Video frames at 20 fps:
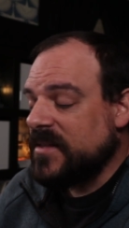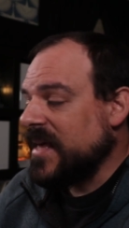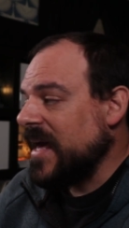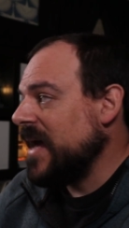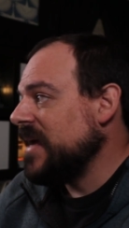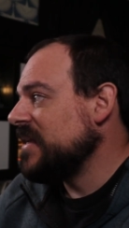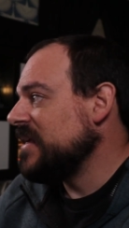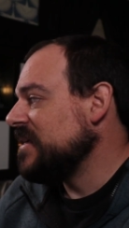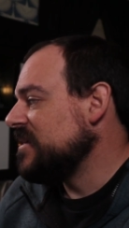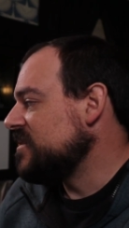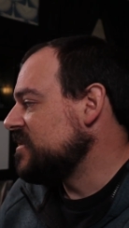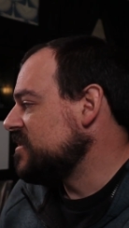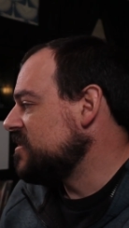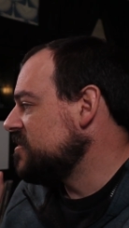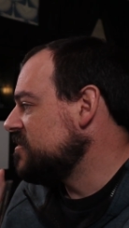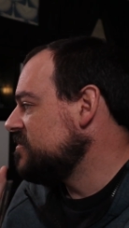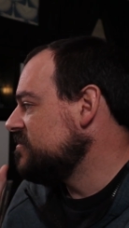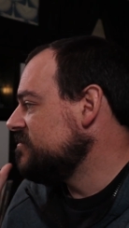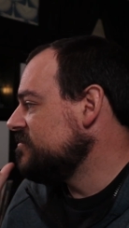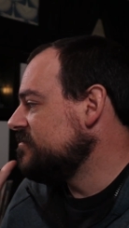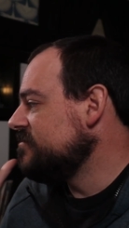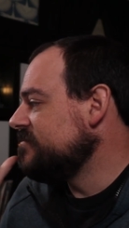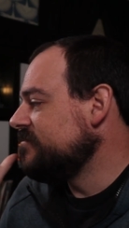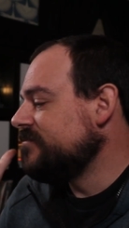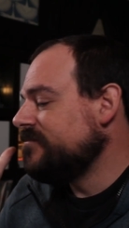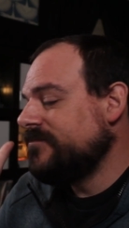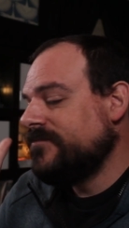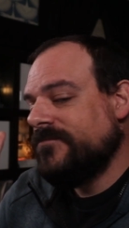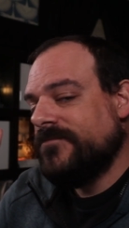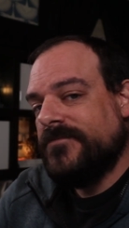That is
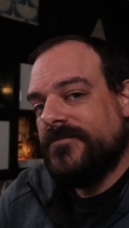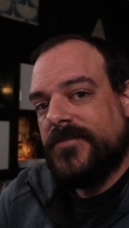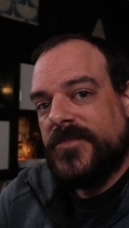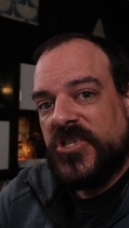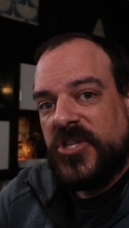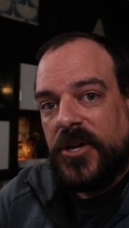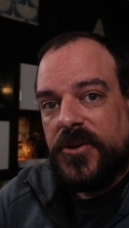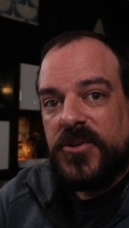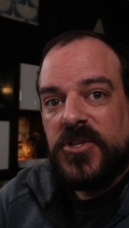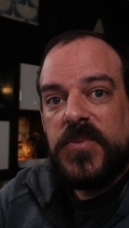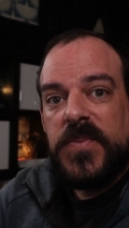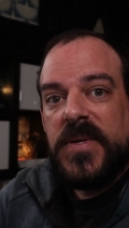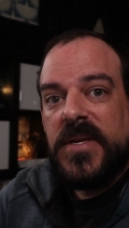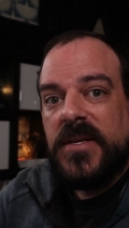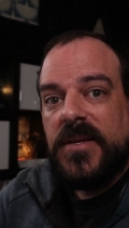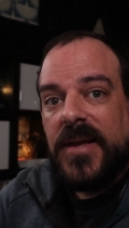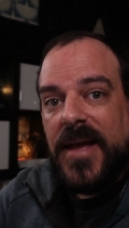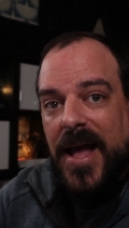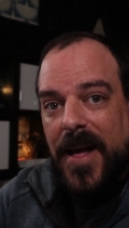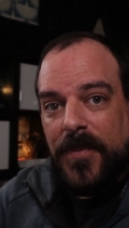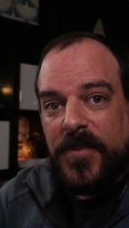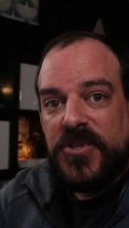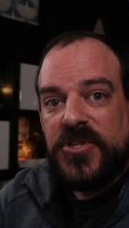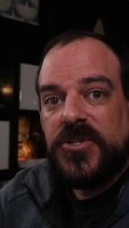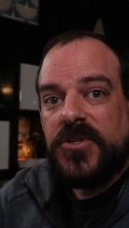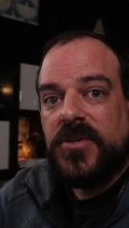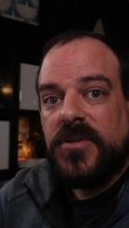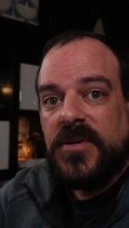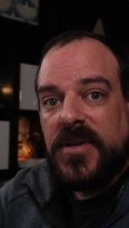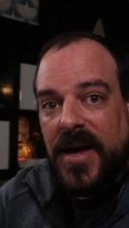shutter speed,
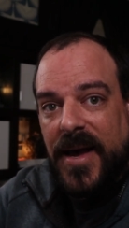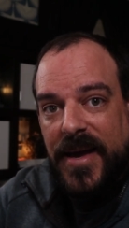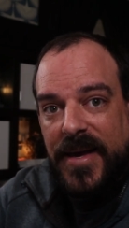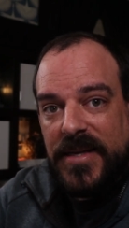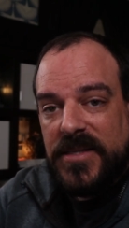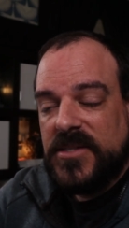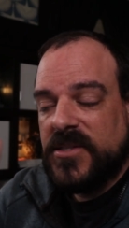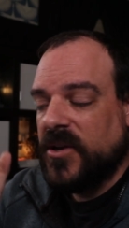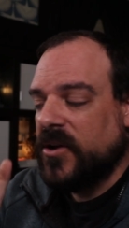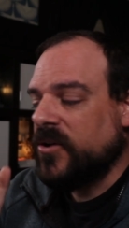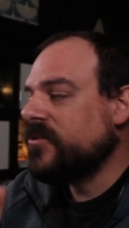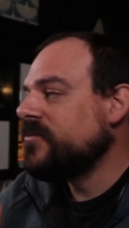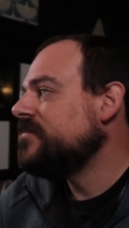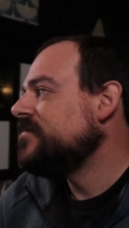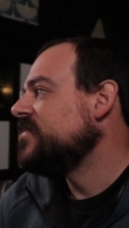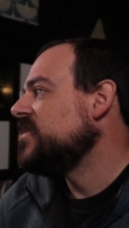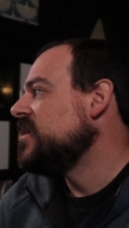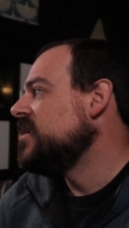aperture, ISO.